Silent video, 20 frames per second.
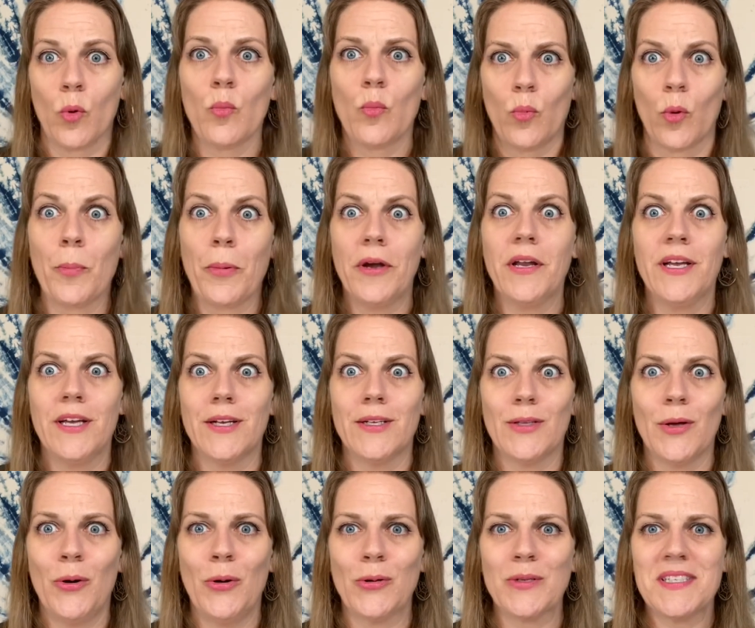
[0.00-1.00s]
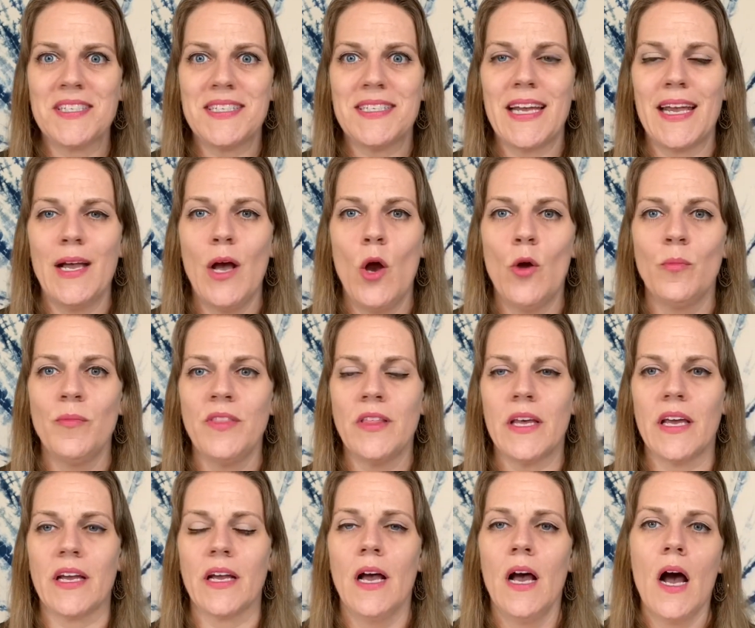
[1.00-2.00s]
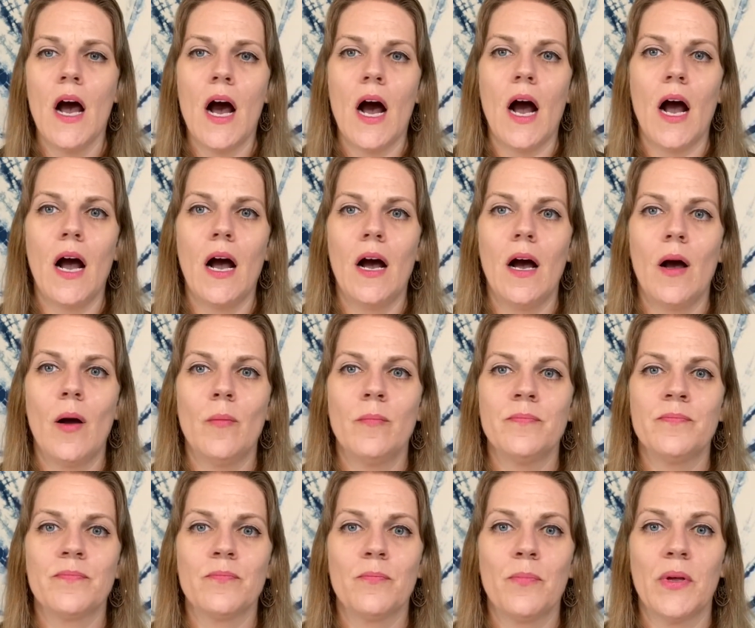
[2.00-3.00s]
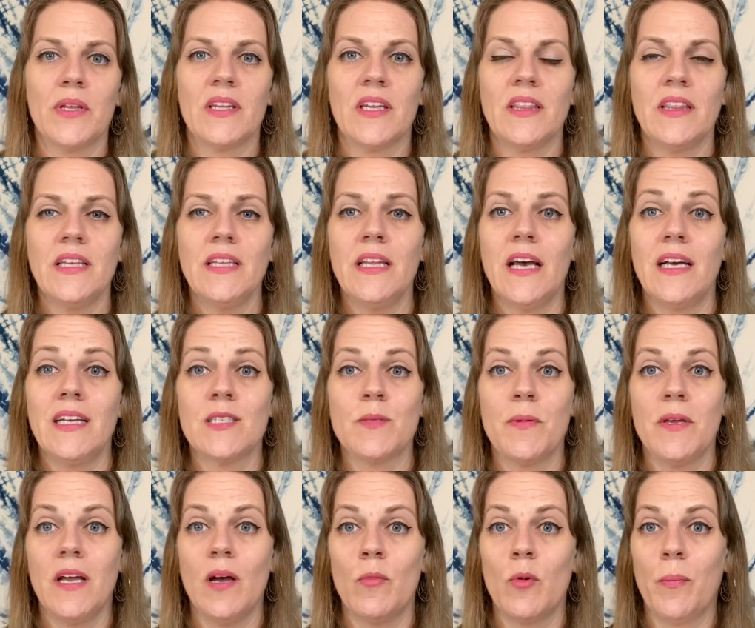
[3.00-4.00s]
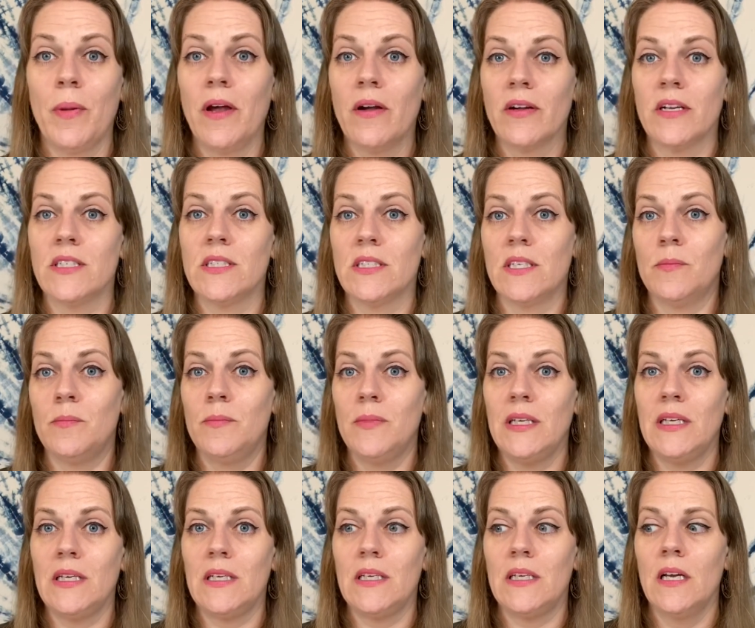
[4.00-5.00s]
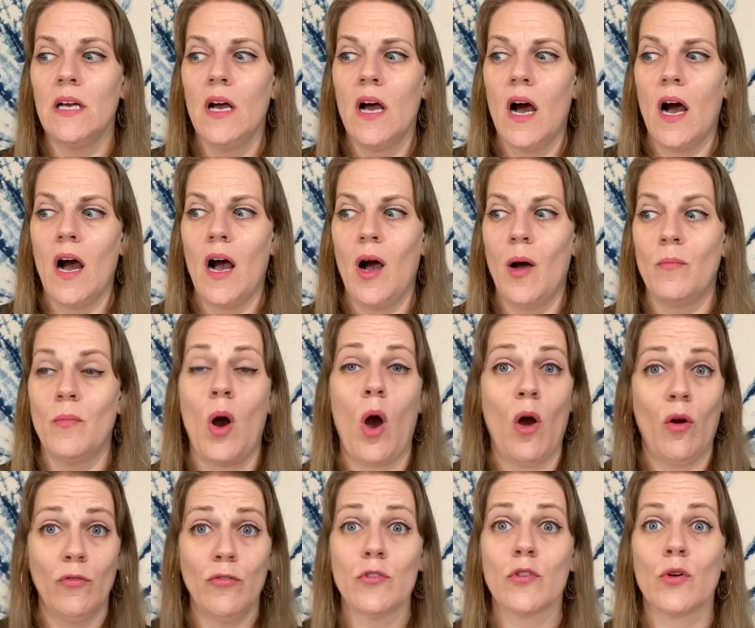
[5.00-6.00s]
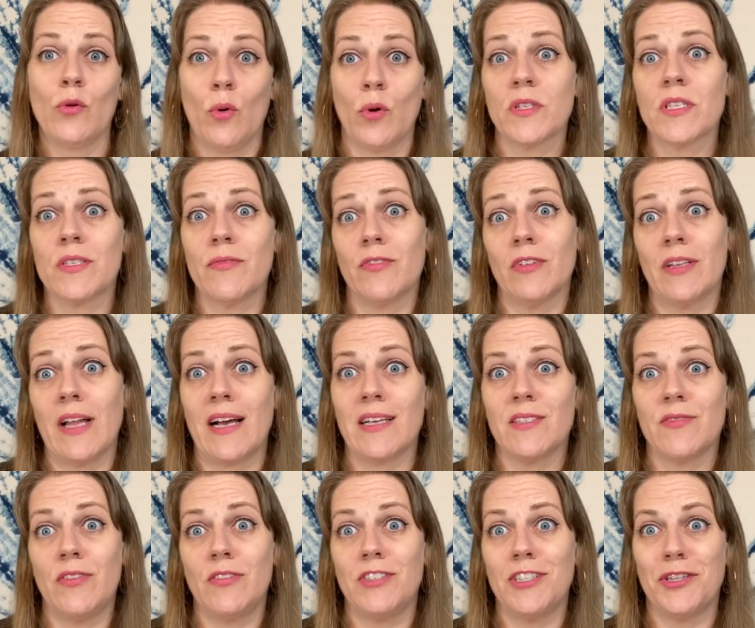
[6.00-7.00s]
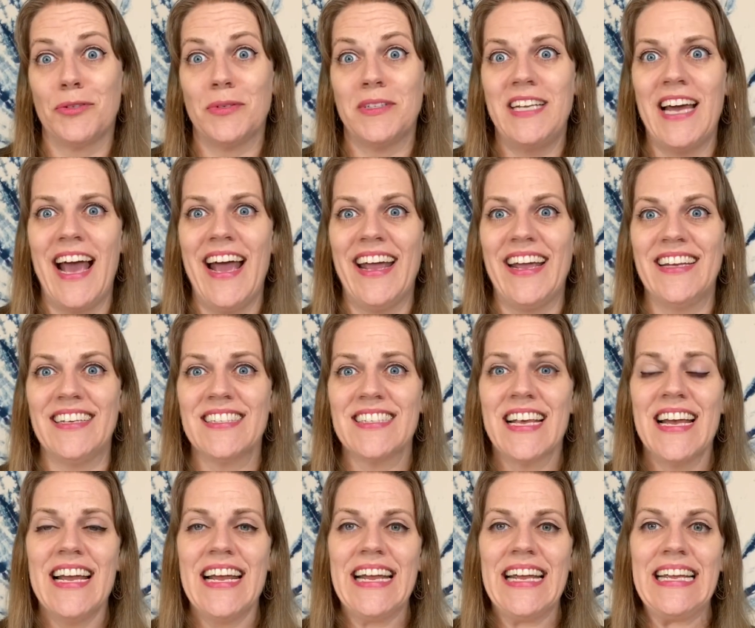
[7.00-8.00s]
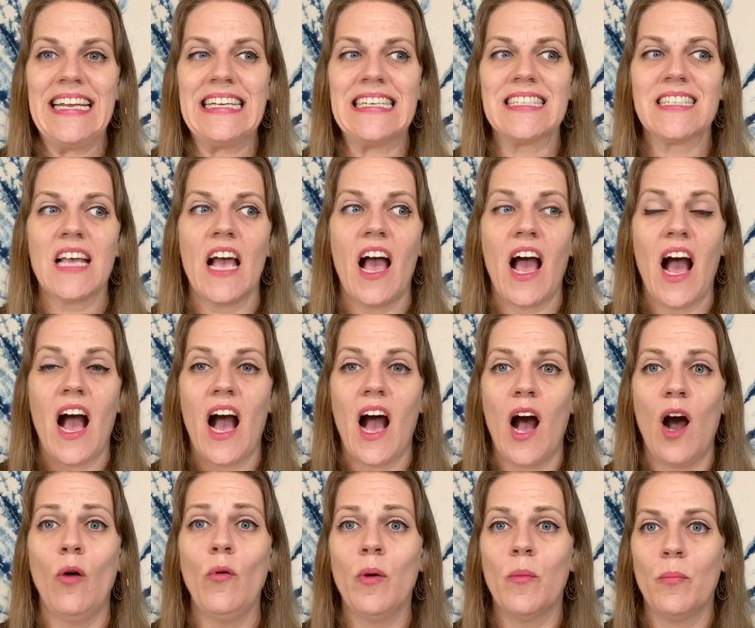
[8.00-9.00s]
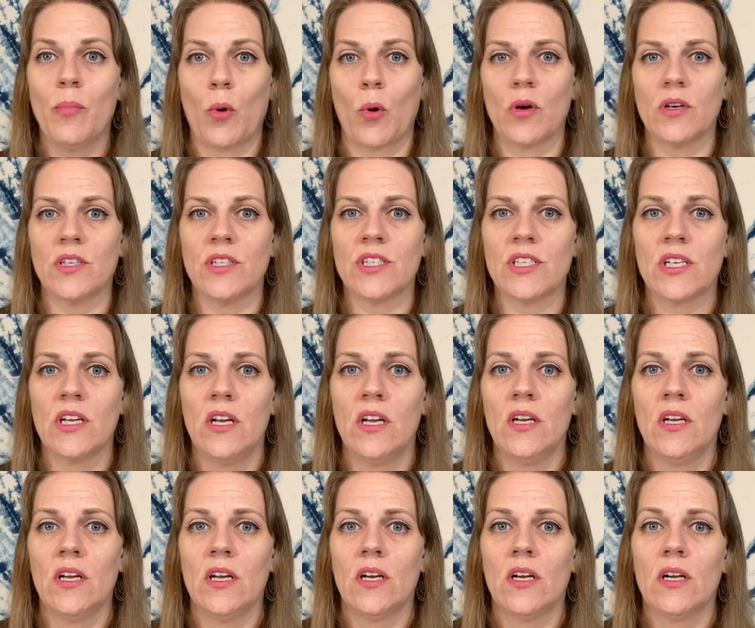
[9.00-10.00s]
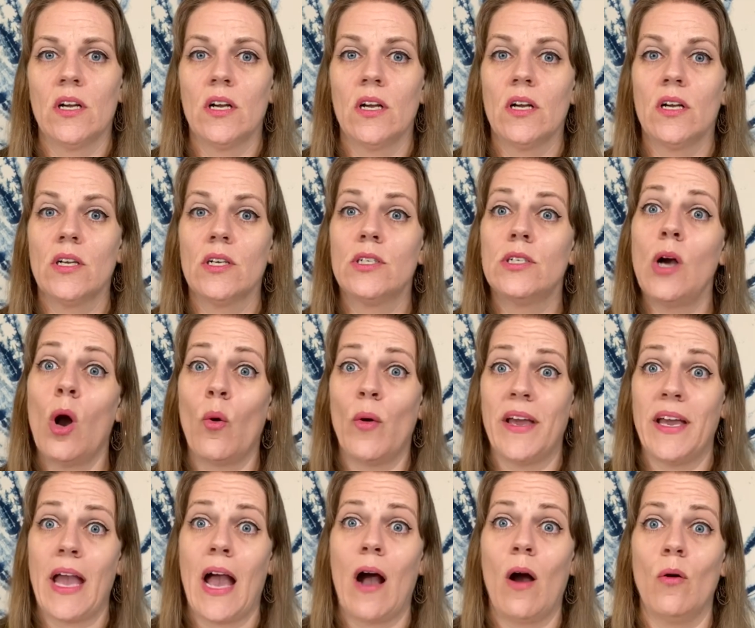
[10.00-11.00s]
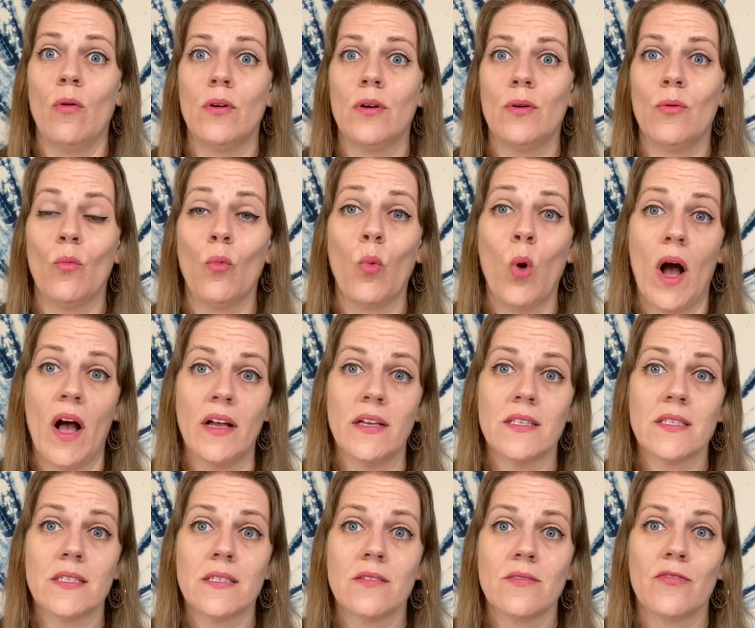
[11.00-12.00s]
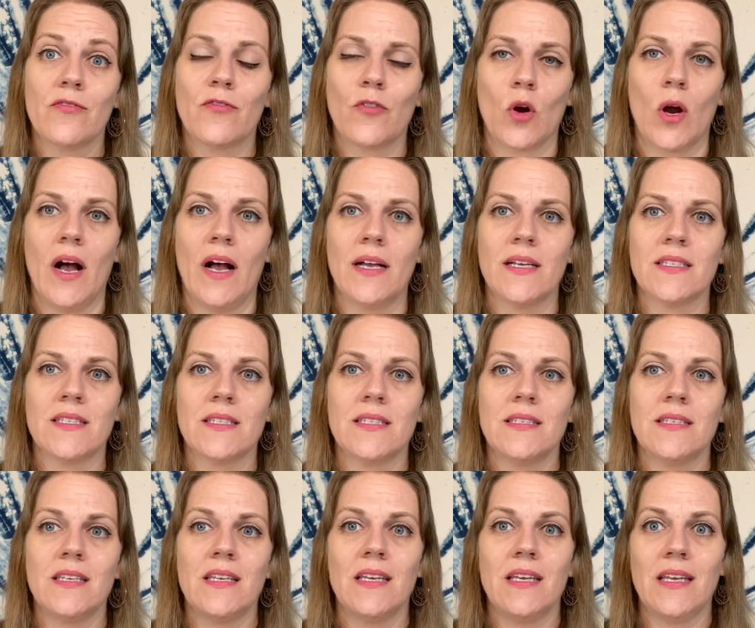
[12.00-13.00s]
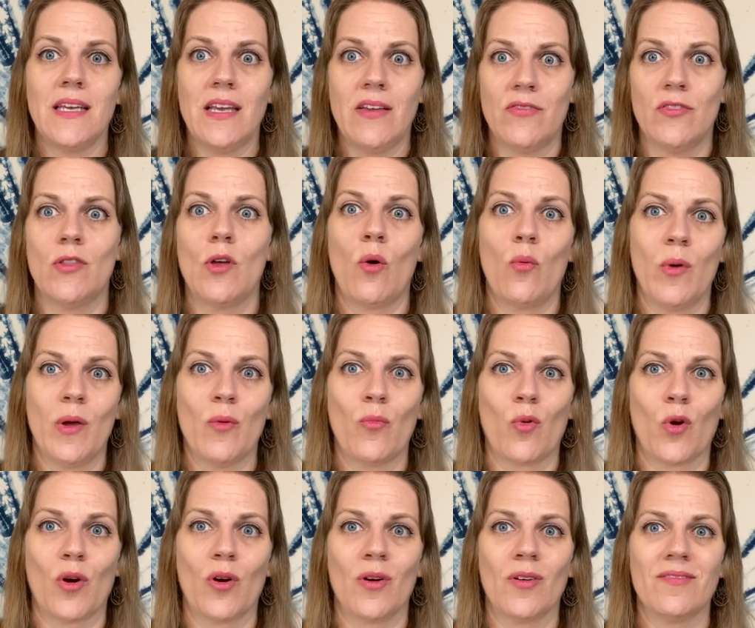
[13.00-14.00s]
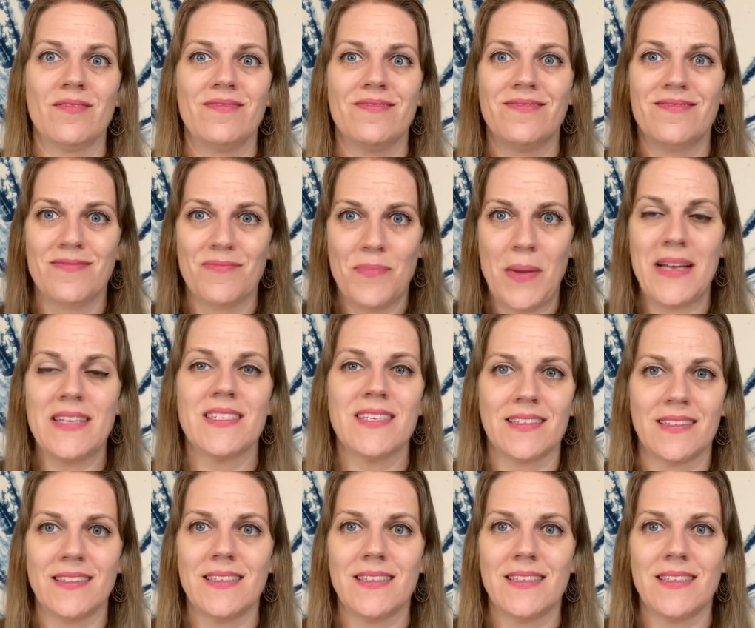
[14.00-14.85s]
pretty good at the whole stay home thing. But the thing that has become apparent to me over the course of the last 53 days is how important going out was for us, even though we were basically